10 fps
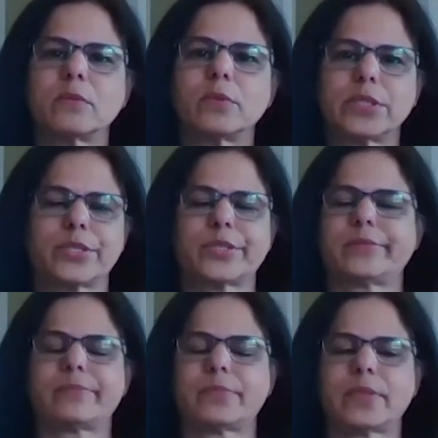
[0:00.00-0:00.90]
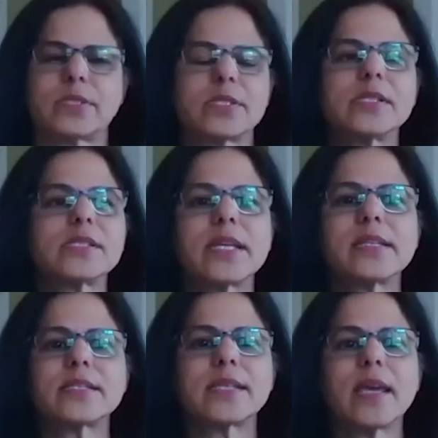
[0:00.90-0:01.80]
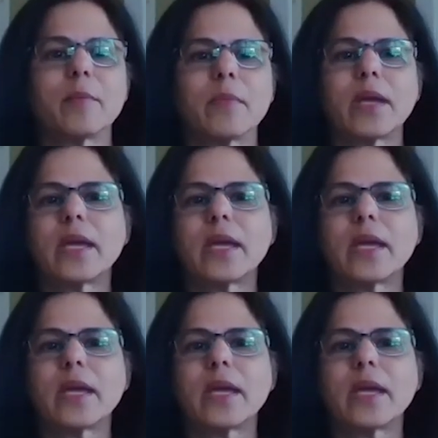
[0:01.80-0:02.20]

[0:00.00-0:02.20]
which still stay the same.